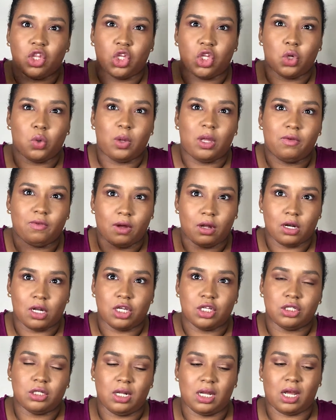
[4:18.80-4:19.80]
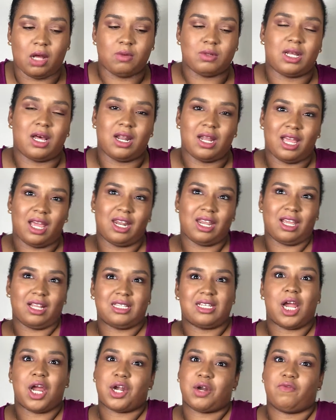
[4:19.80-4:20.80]
dewy foundation. Like I was kind of getting
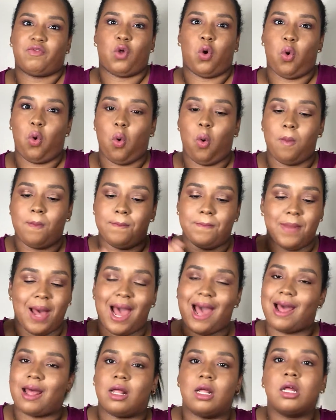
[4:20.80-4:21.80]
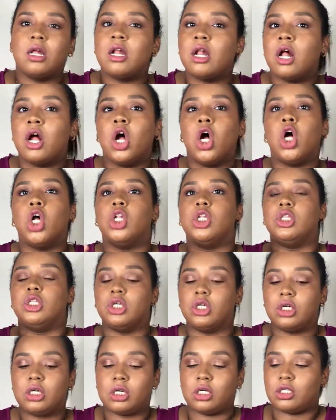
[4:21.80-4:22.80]
tired of the whole matte
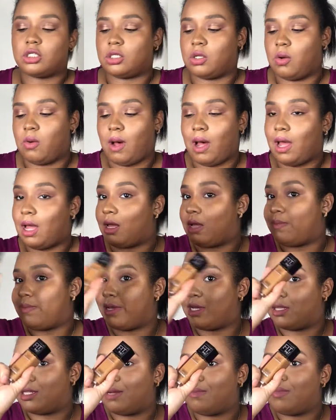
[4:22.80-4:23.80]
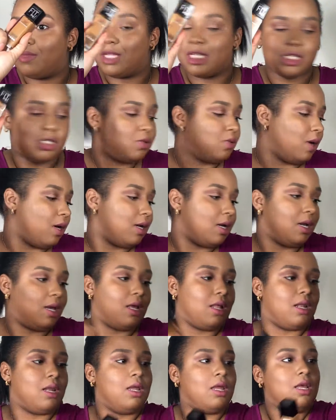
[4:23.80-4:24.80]
look, so I picked up this one,
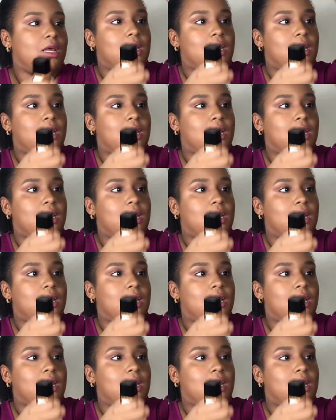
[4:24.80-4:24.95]
and